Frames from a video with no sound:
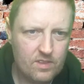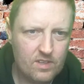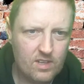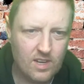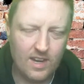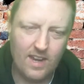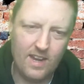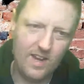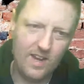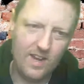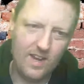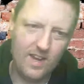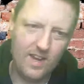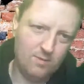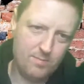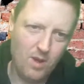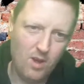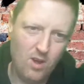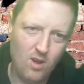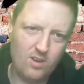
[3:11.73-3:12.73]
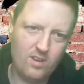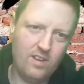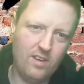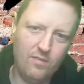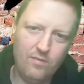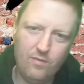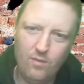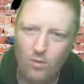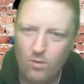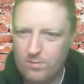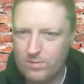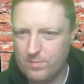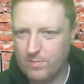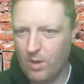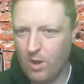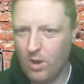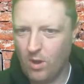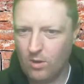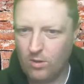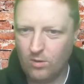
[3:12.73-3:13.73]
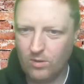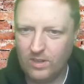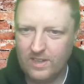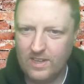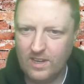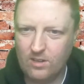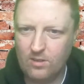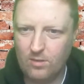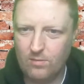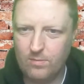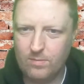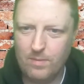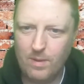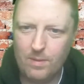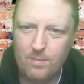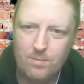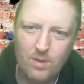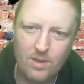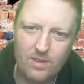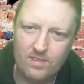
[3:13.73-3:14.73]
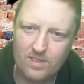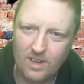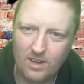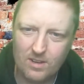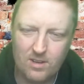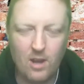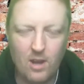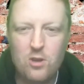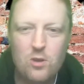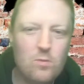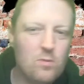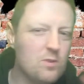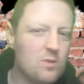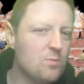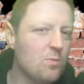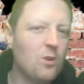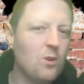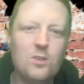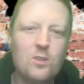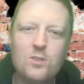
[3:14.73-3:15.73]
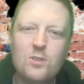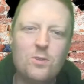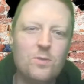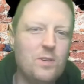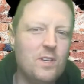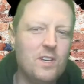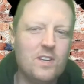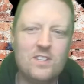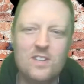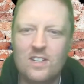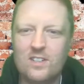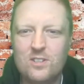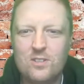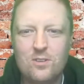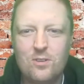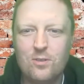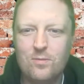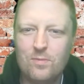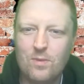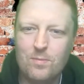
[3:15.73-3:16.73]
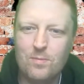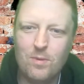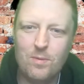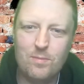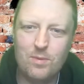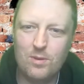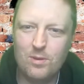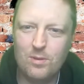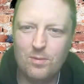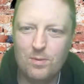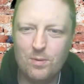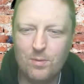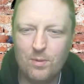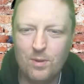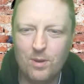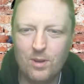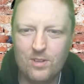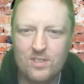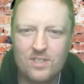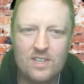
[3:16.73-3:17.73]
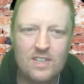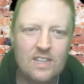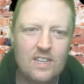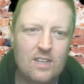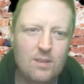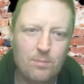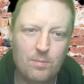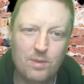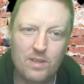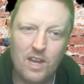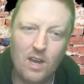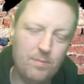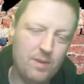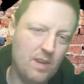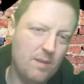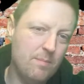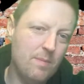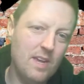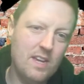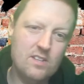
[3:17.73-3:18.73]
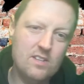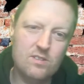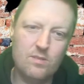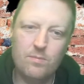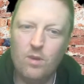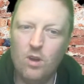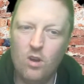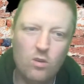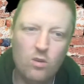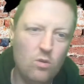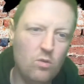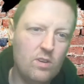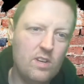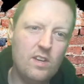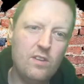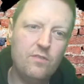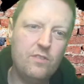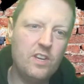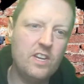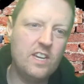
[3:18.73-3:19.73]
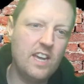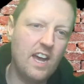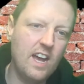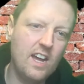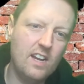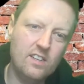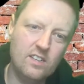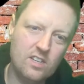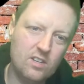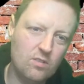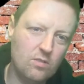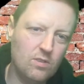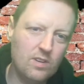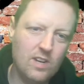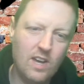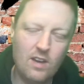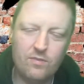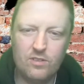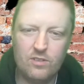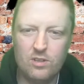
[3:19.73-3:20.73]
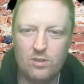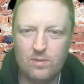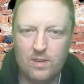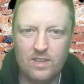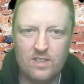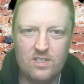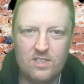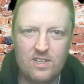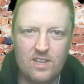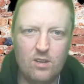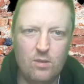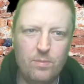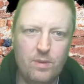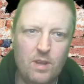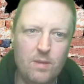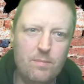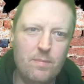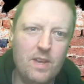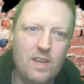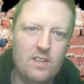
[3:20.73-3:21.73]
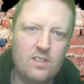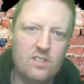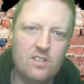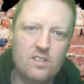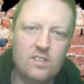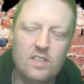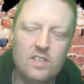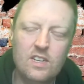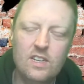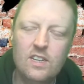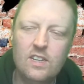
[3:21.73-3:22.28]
It was Mark. I thought it was Mark or Lee. I can't remember. I knew it was one of the 2 years. I just couldn't remember who it was. But that'd be amazing, Mark. Only if you can. You don't have to. Like I say, it would be amazing.